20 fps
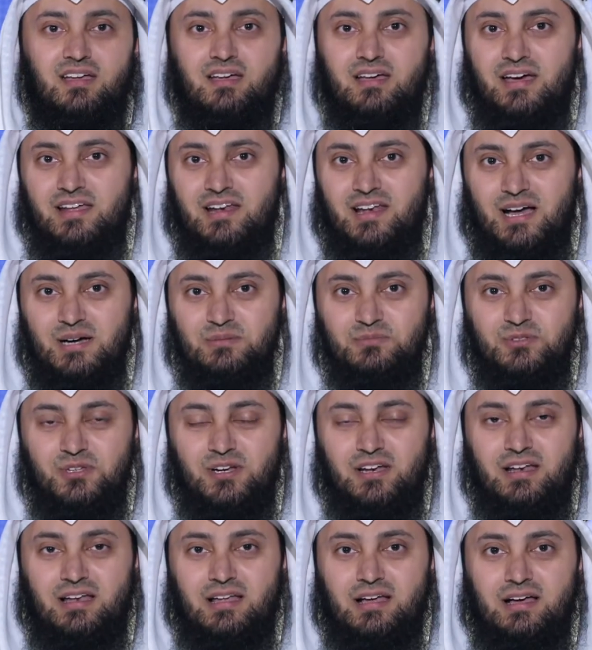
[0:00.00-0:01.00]
And
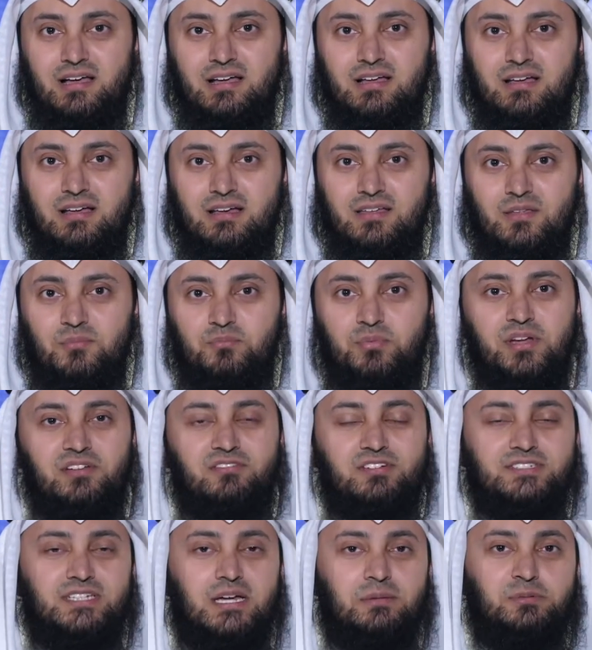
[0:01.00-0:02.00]
alhamdulillah, the
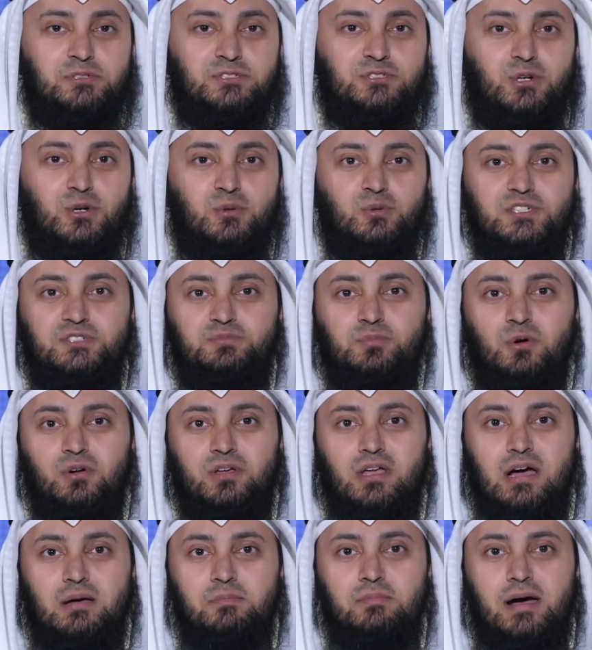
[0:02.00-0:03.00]
previous episode we spoke
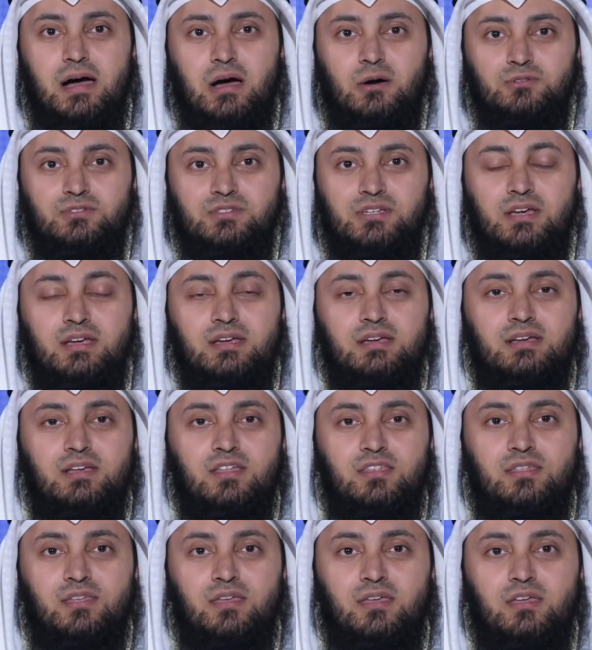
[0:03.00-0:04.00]
about
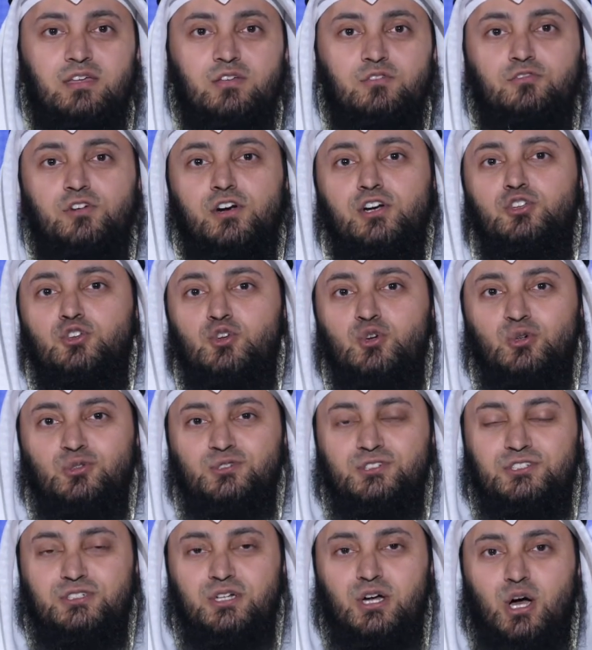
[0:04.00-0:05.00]
the
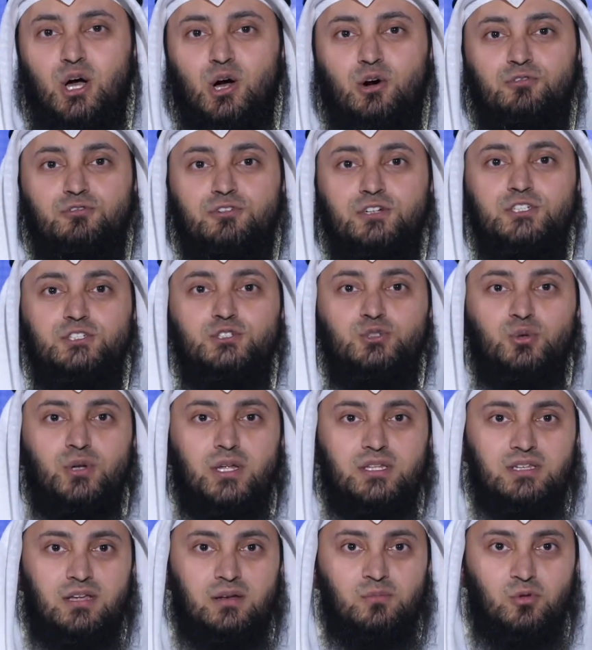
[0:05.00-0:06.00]
virtues of
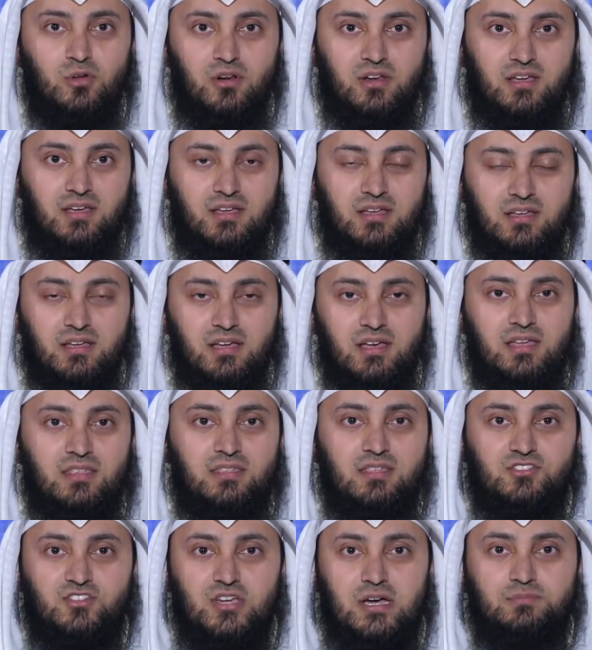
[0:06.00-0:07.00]
Surah Al Mulk,
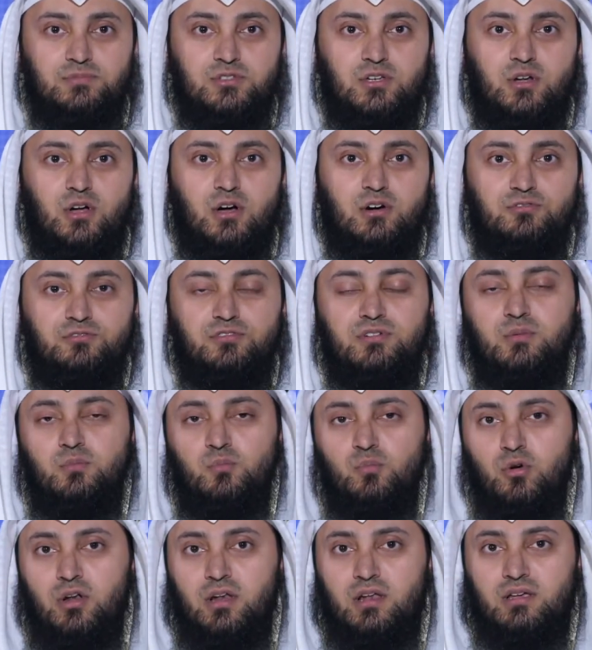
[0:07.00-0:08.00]
the chapter of
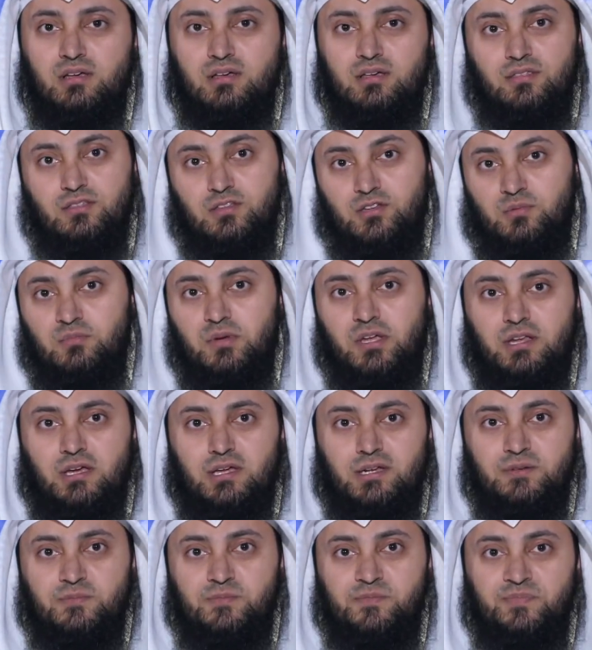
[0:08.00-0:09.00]
Mulk, the dominion.